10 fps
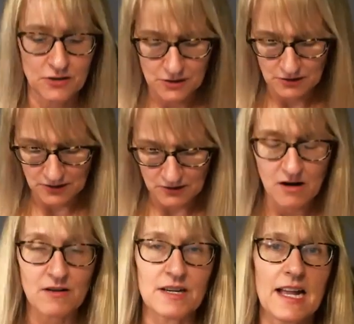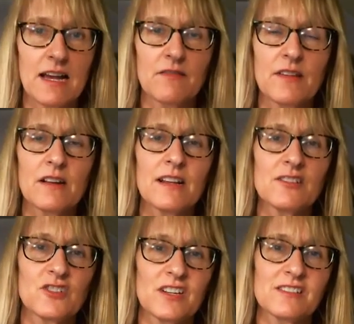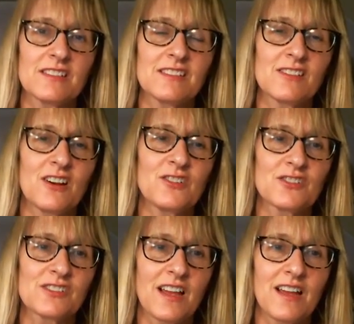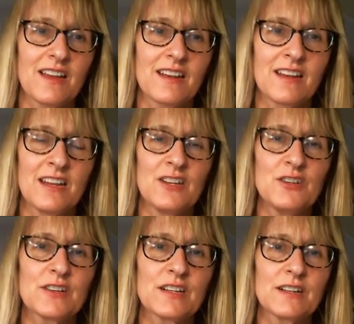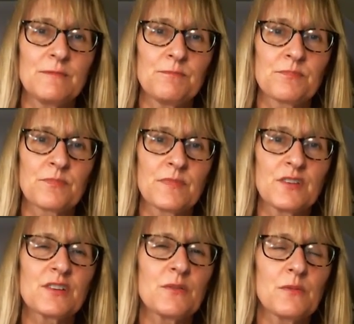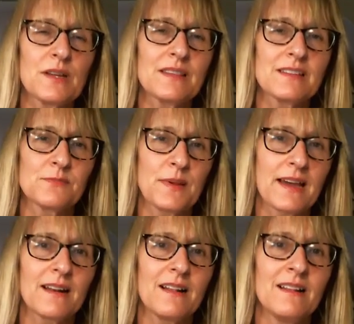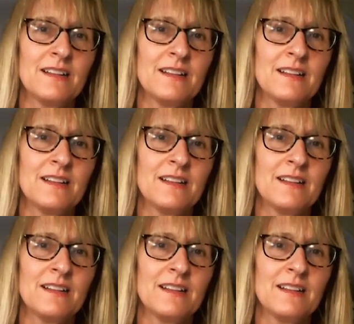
You're, you're already out of there, and justice is on your side you're gonna you're gonna win this battle.